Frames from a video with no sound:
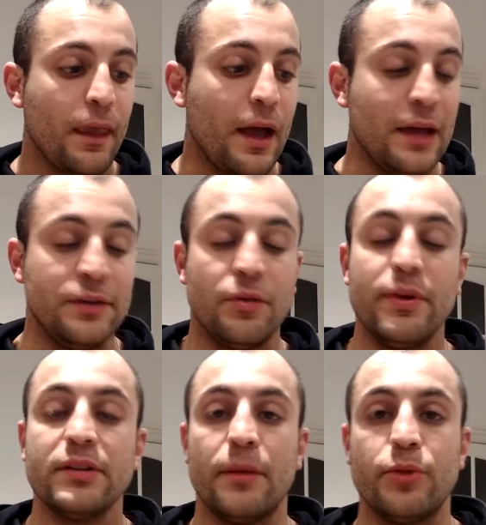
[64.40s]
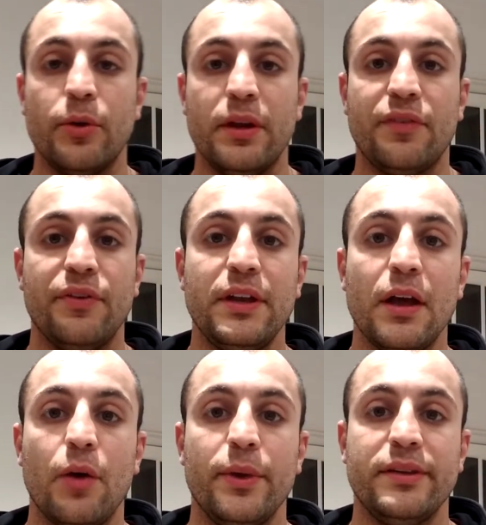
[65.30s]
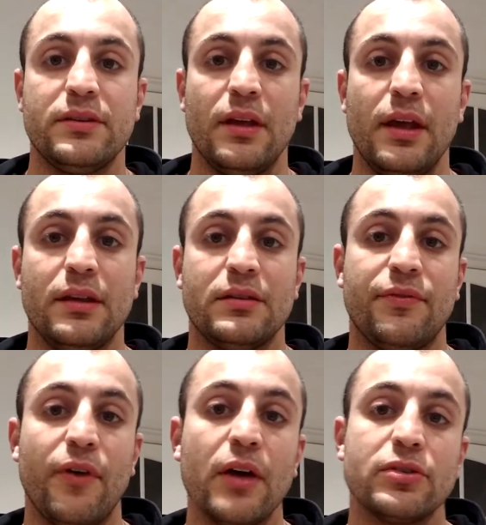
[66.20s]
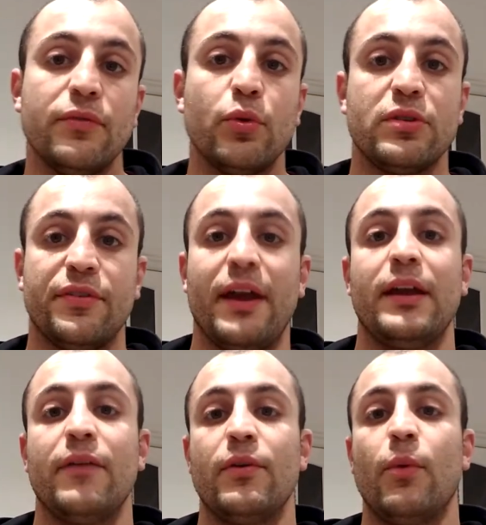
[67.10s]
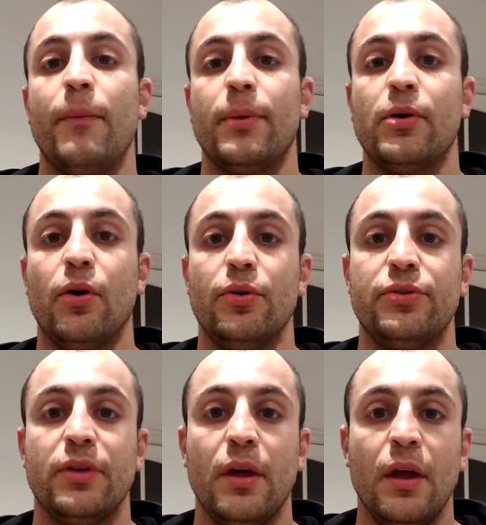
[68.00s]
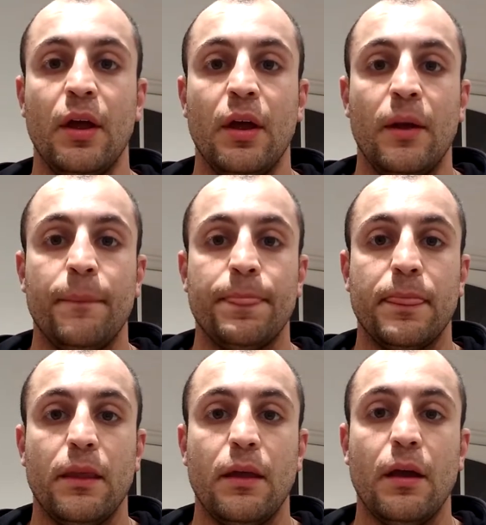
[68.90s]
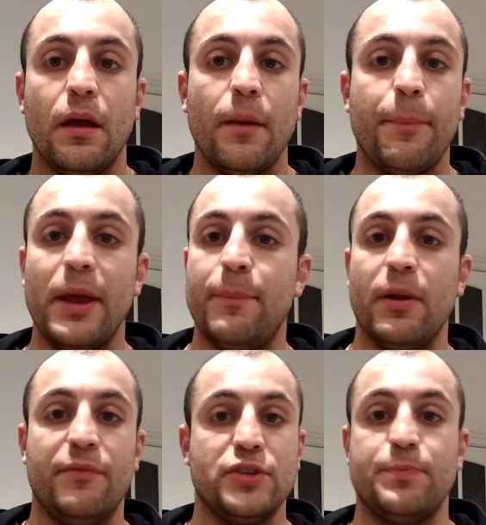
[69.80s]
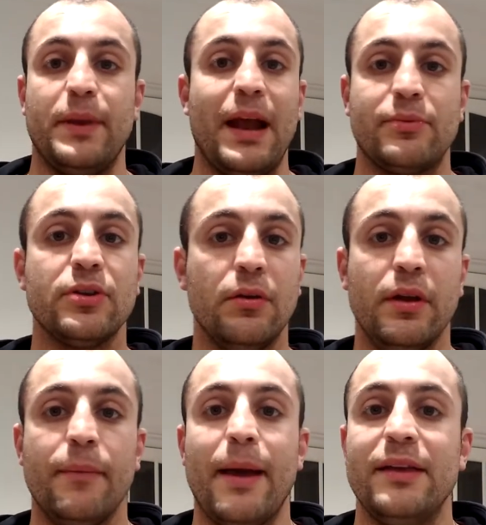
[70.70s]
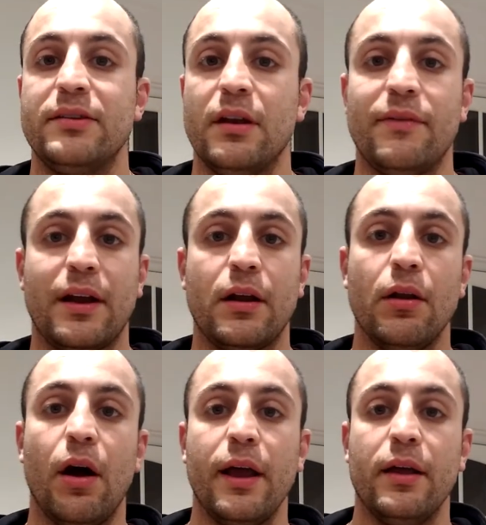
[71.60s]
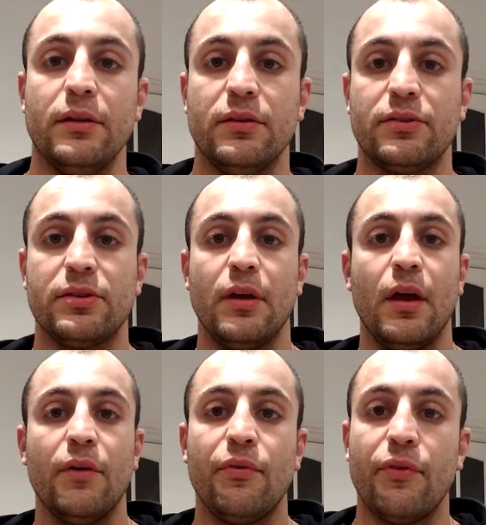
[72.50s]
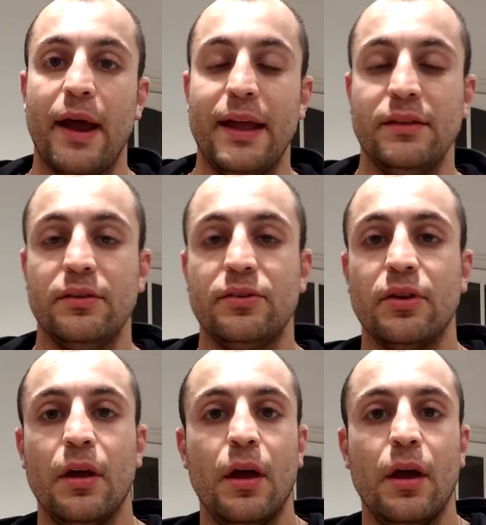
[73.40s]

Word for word: and the reason I'm doing this video is, is first of all to thank everyone, because people have just been absolutely amazing. I've had clients, friends,